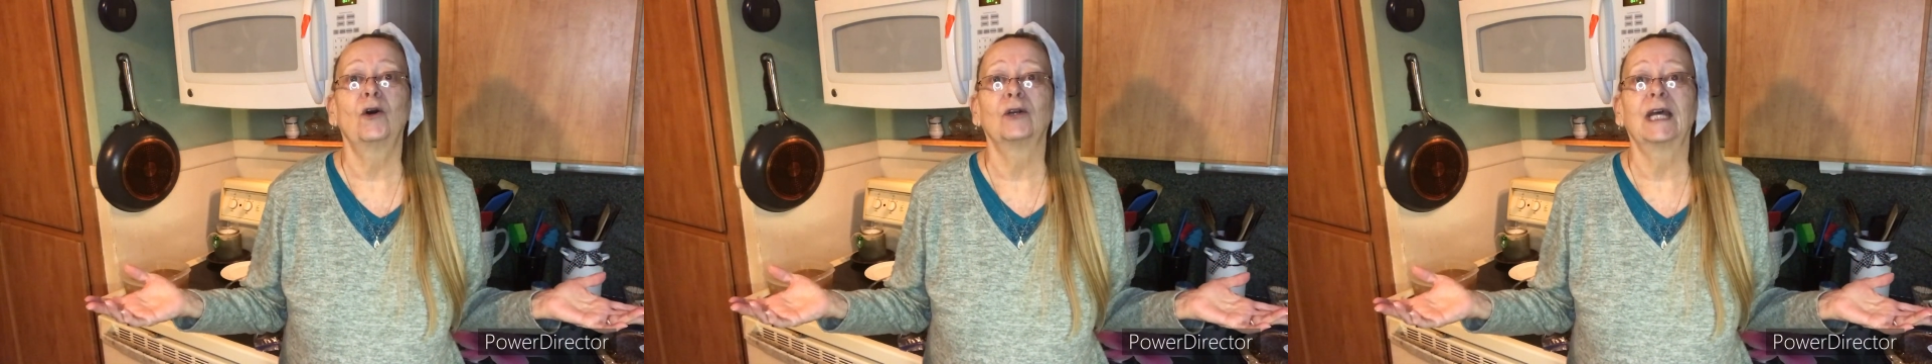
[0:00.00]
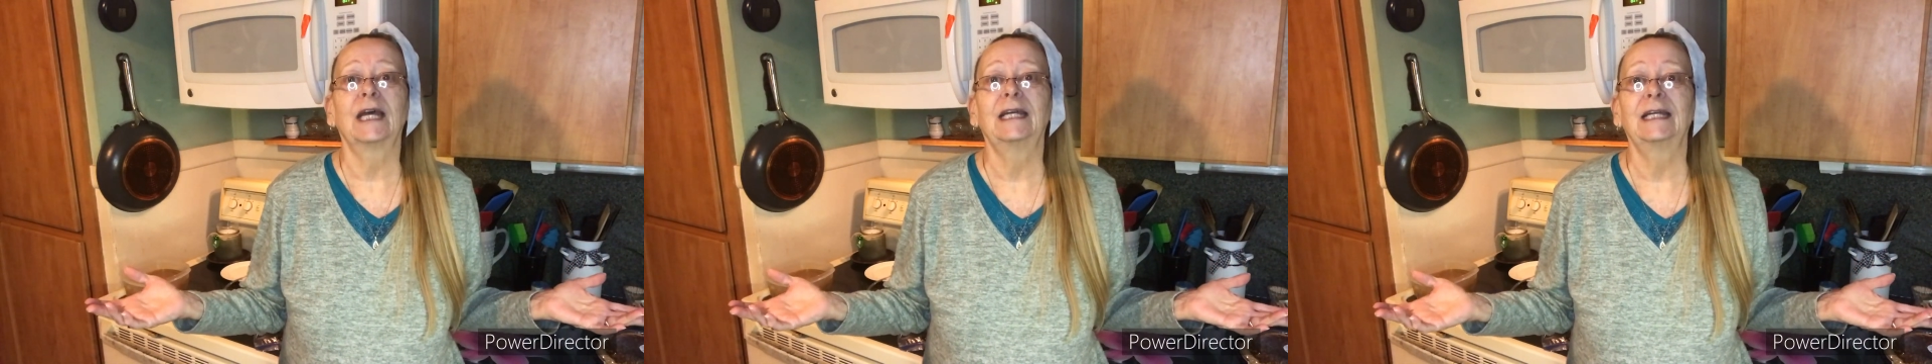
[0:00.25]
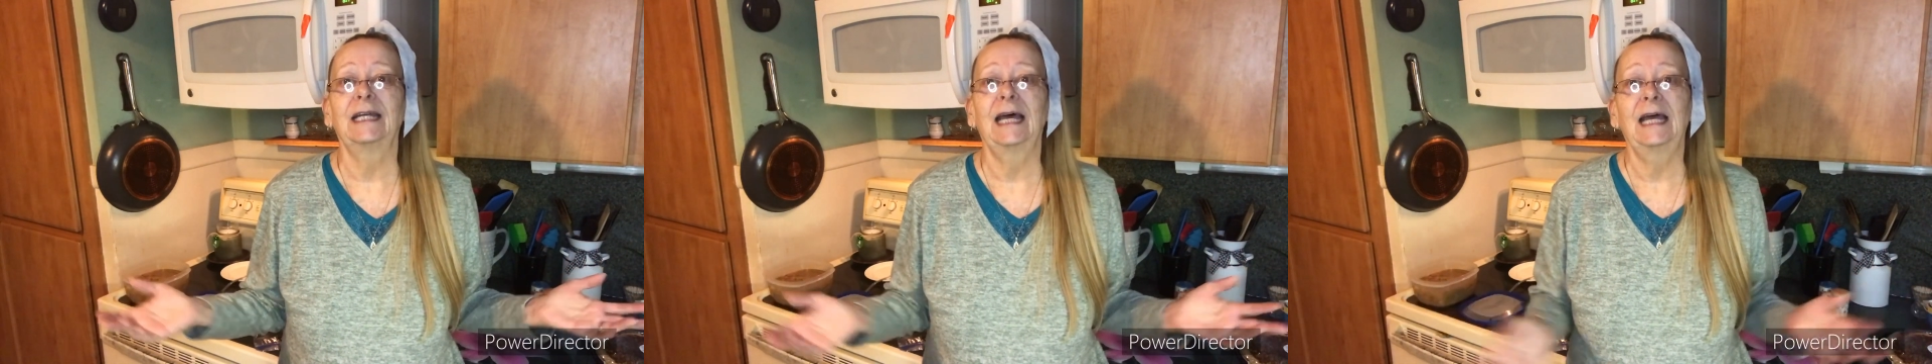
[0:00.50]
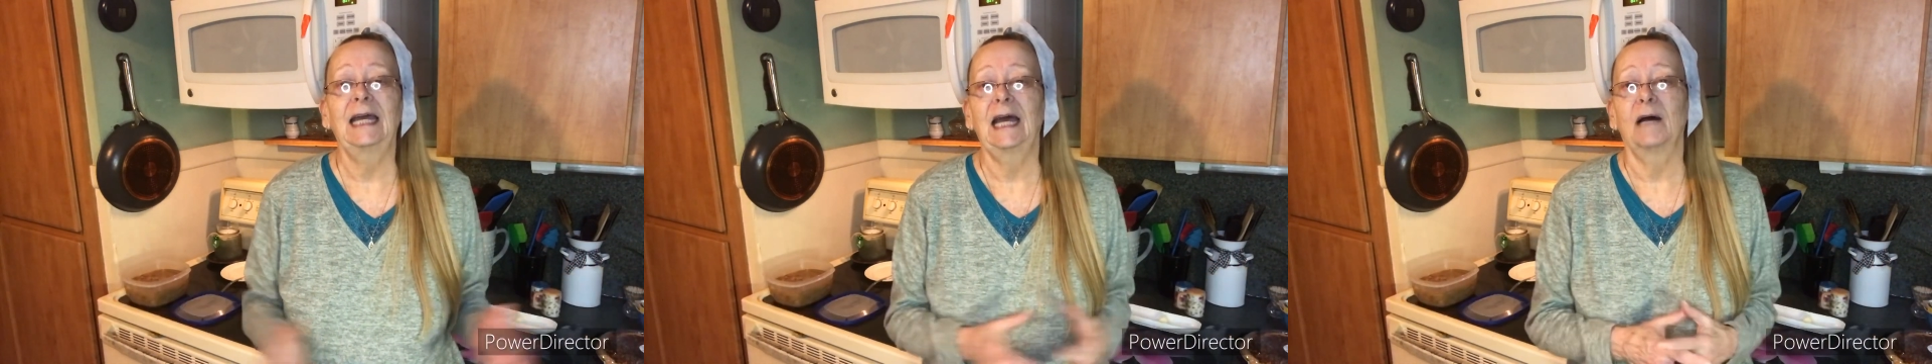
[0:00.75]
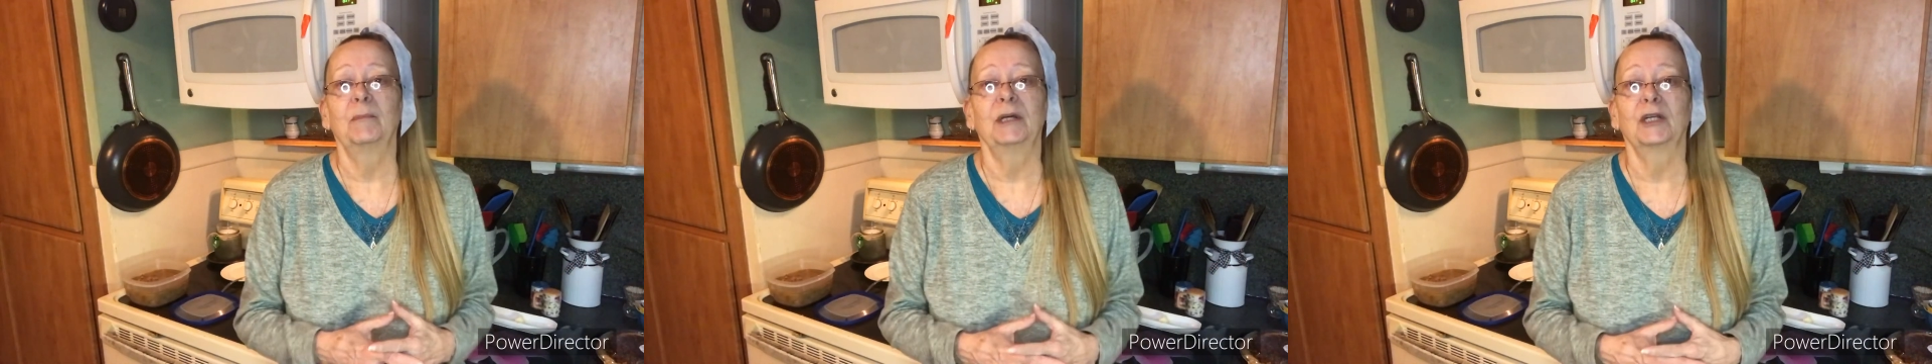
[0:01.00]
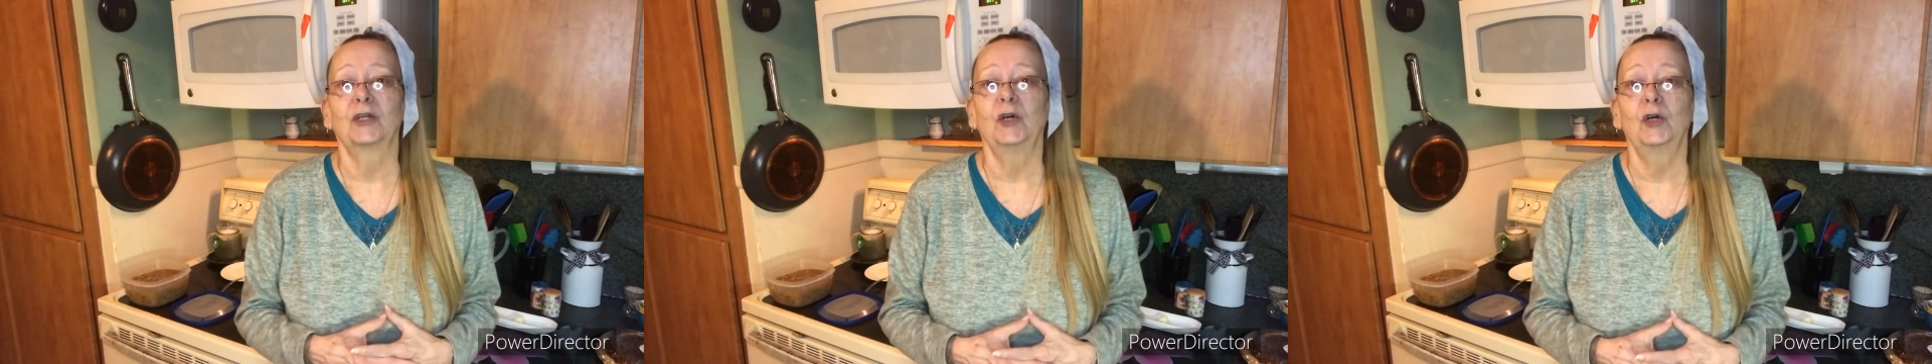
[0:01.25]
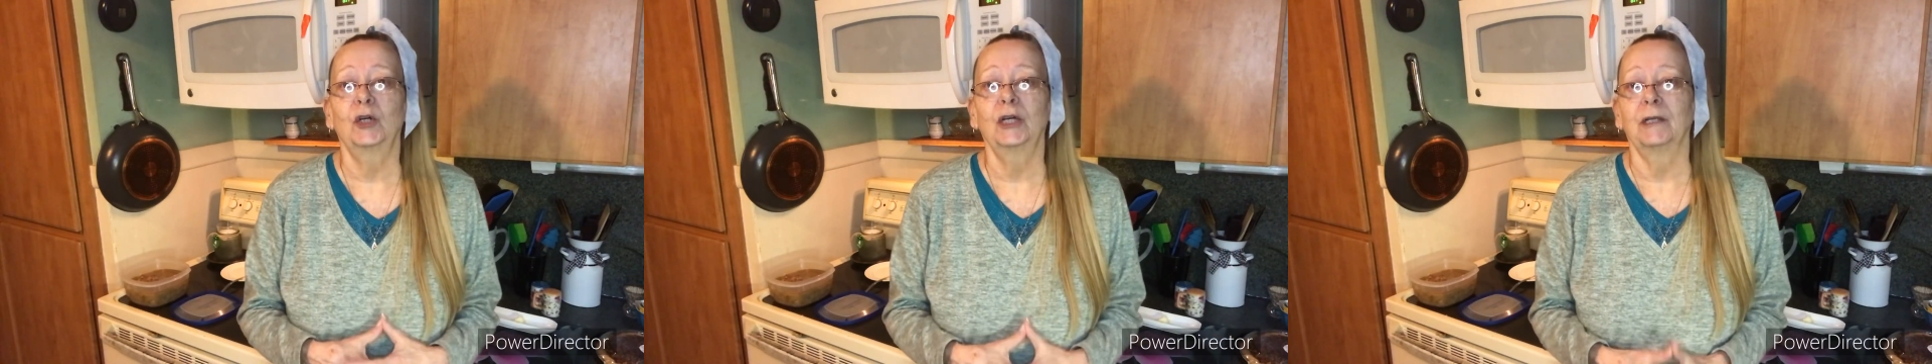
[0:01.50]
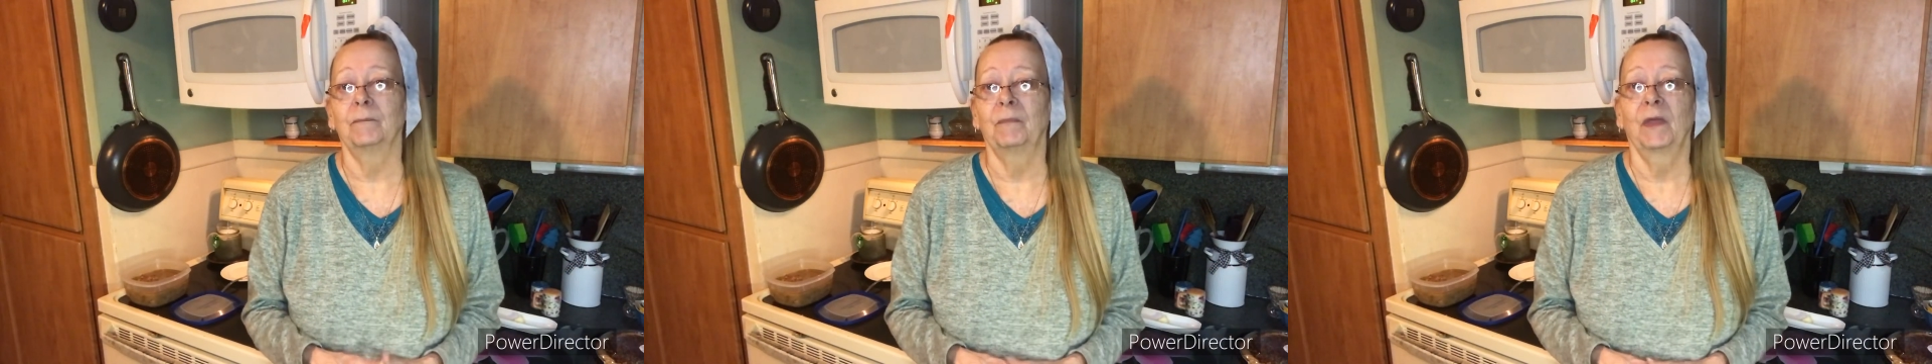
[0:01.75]
day today. I've been
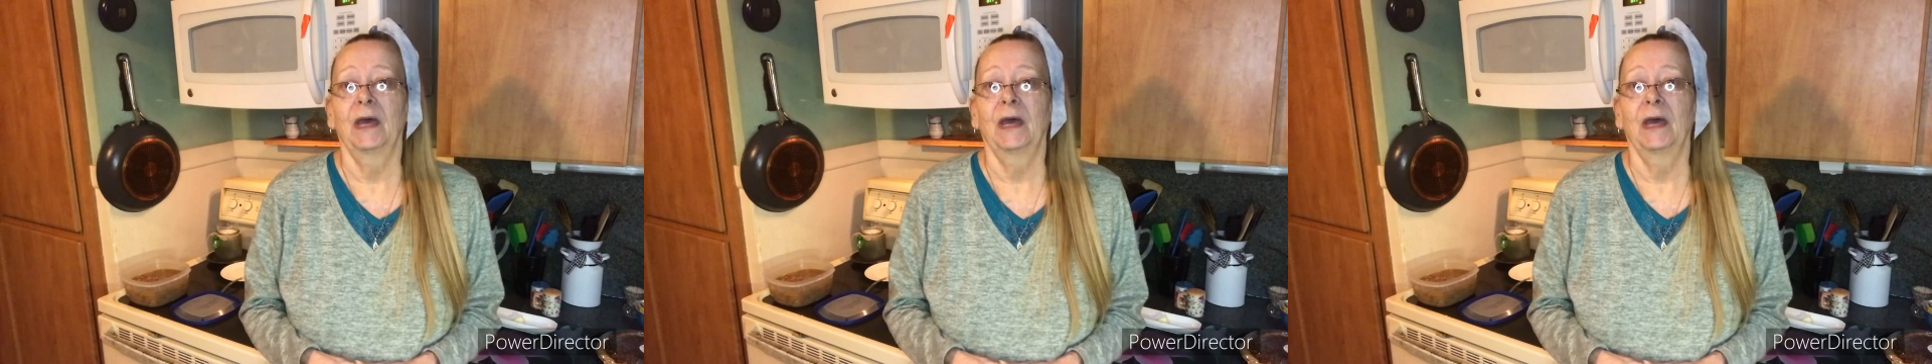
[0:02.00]
cooking